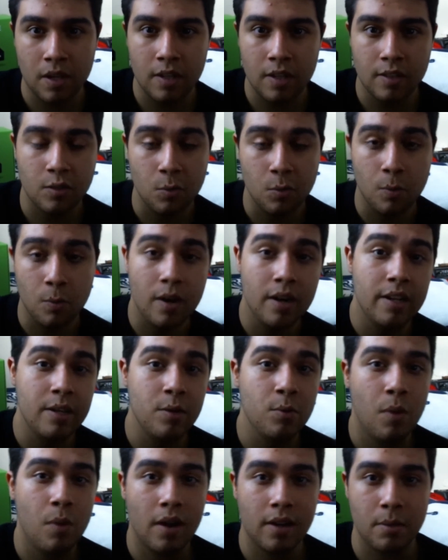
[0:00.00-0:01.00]
to where you
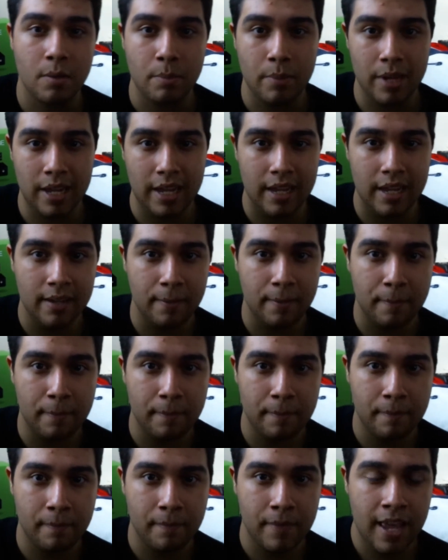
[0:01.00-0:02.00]
want to be.
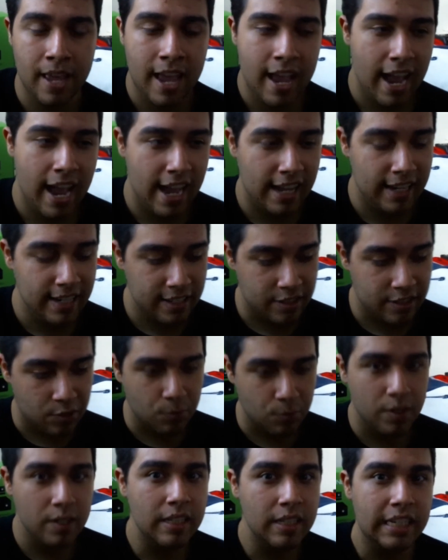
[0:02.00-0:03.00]
And it's
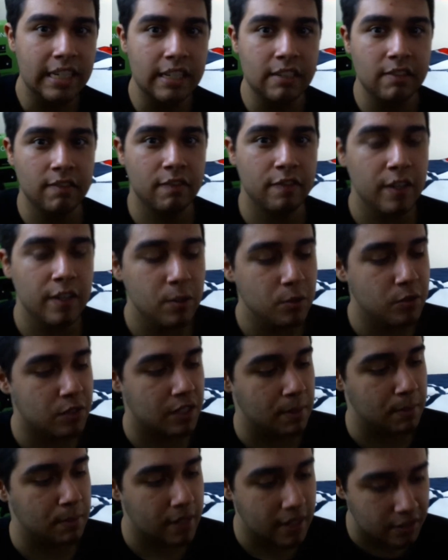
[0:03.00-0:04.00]
really
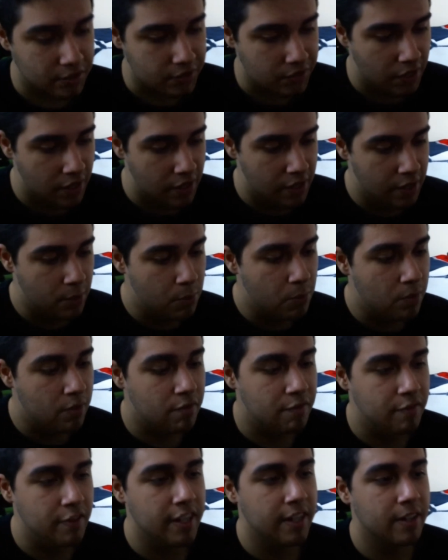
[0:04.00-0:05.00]
confusing because you would
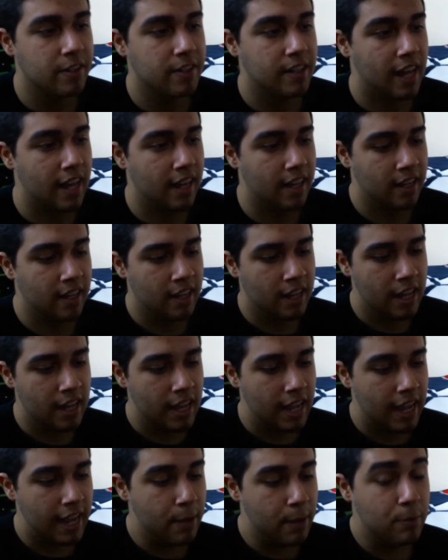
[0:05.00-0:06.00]
figure that
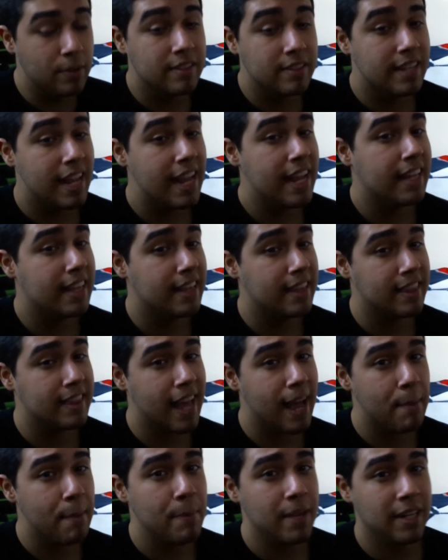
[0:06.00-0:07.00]
it would take
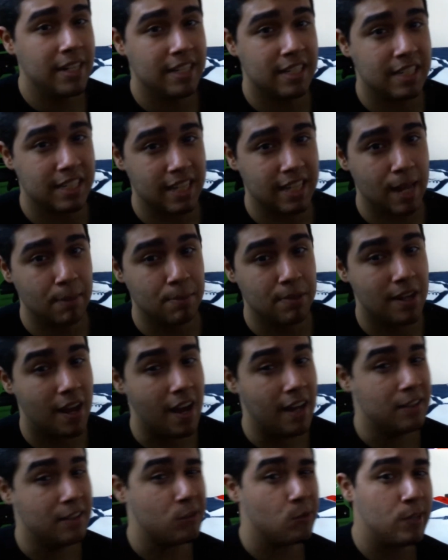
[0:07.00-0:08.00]
that many steps
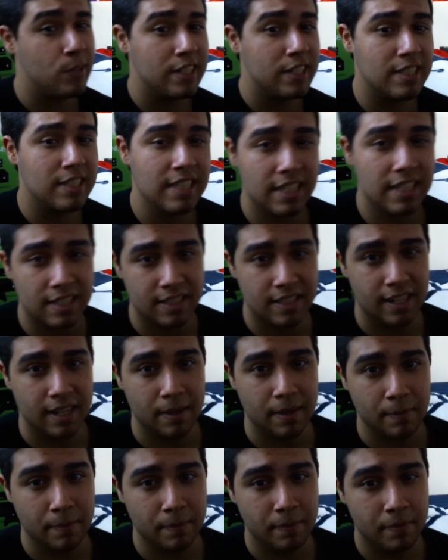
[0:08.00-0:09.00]
on 360.
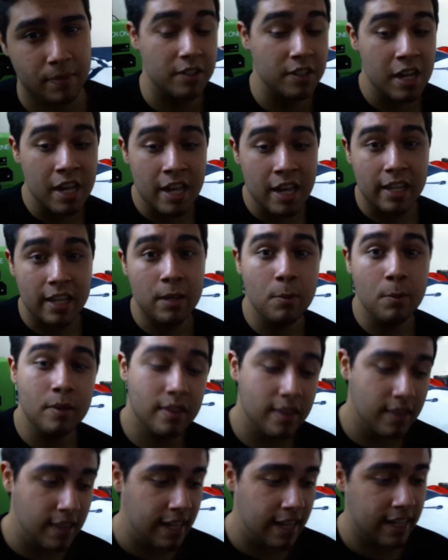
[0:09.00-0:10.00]
You would
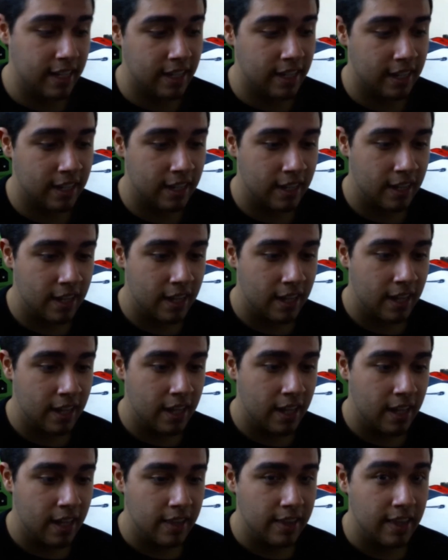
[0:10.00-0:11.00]
think
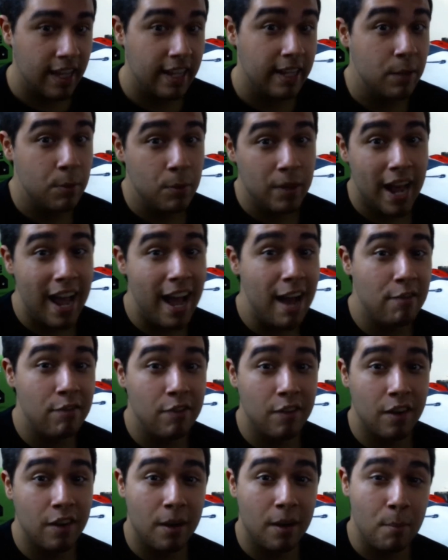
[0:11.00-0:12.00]
that you would have
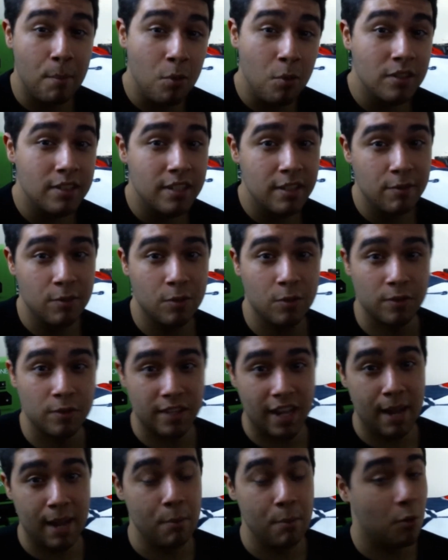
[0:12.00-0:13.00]
a more difficult
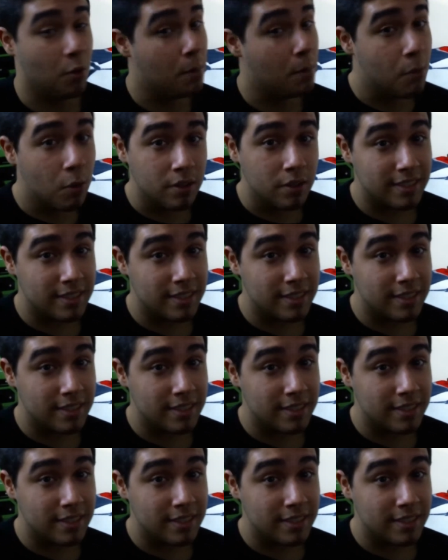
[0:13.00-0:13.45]
time or a more